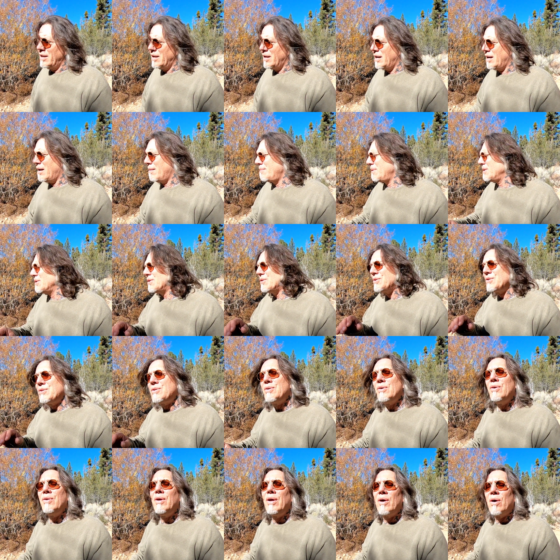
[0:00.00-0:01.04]
I'm in the
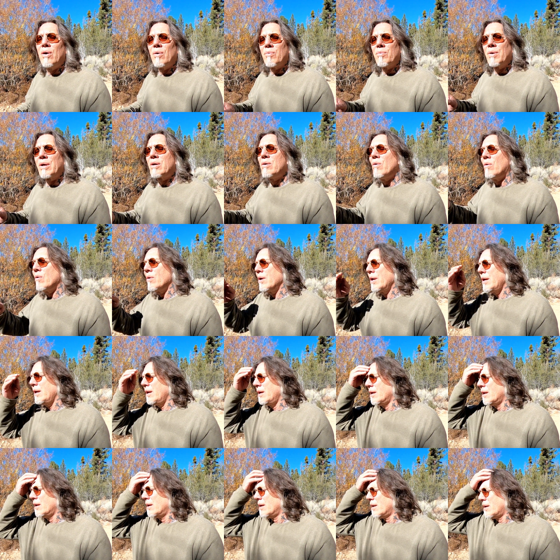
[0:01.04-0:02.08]
studio recording
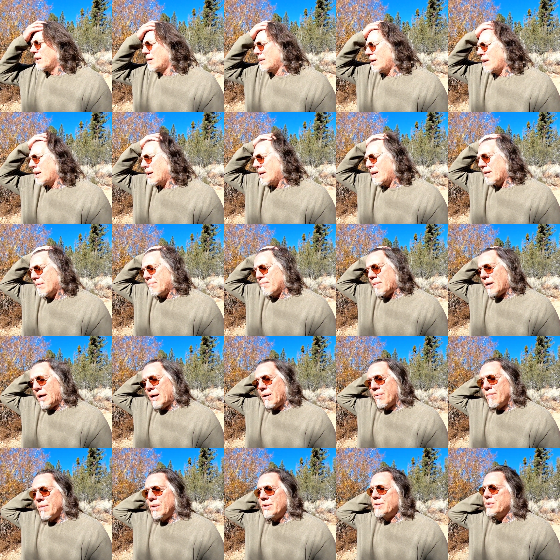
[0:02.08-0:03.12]
my
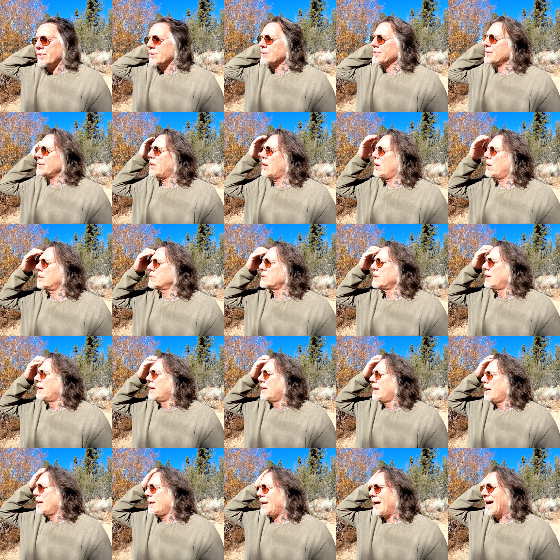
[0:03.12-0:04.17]
original song.
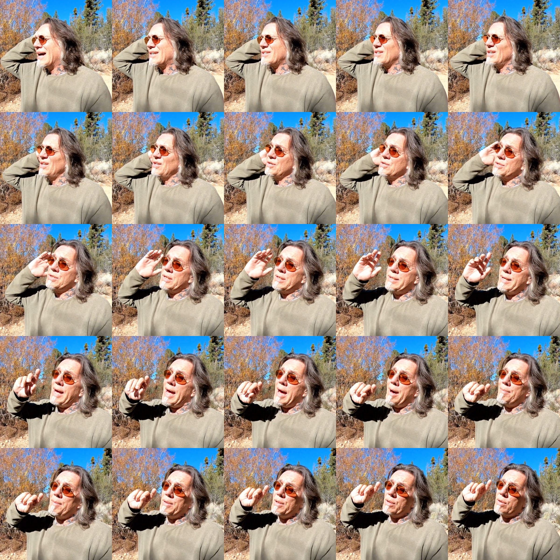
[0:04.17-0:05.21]
And actually, there's a
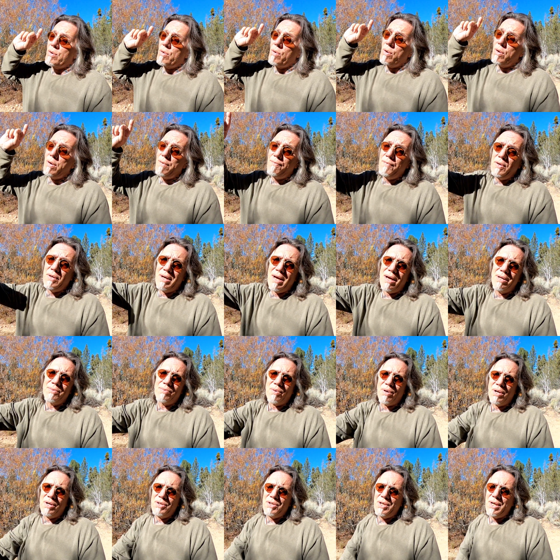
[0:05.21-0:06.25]
tab in the corner if you guys
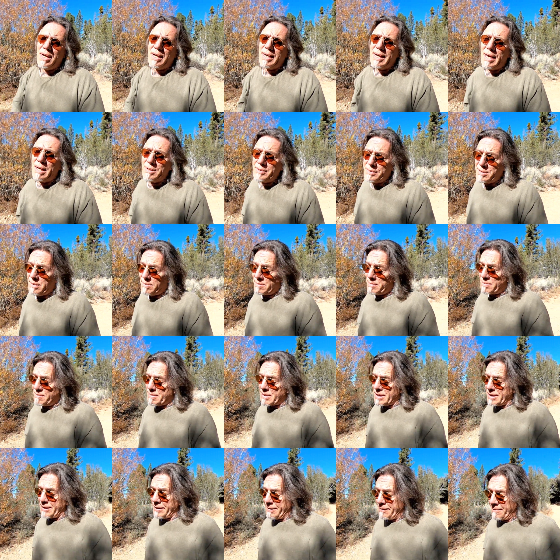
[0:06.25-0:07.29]
want to check out some of
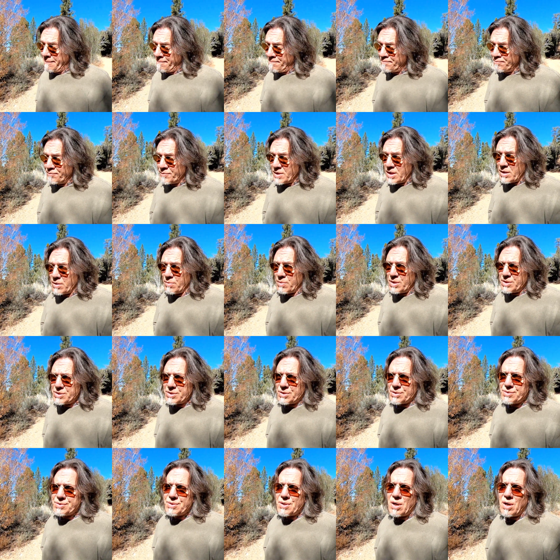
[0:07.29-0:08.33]
my
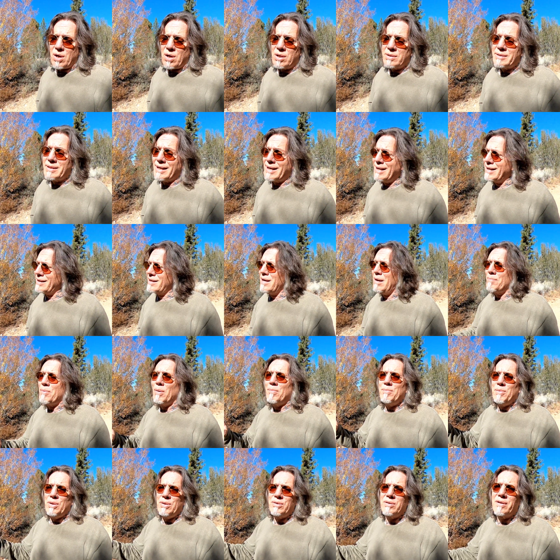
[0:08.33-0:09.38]
original songs. I got a couple
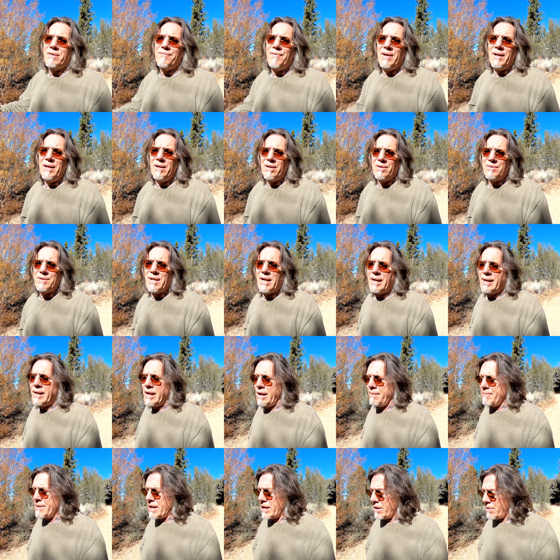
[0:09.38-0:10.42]
music videos that I
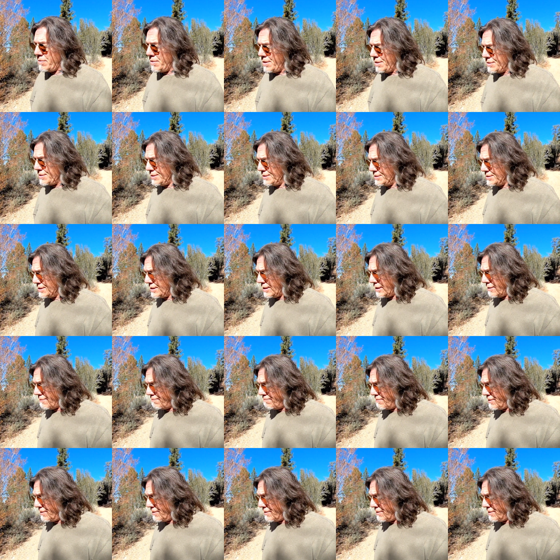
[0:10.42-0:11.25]
came out with and stuff.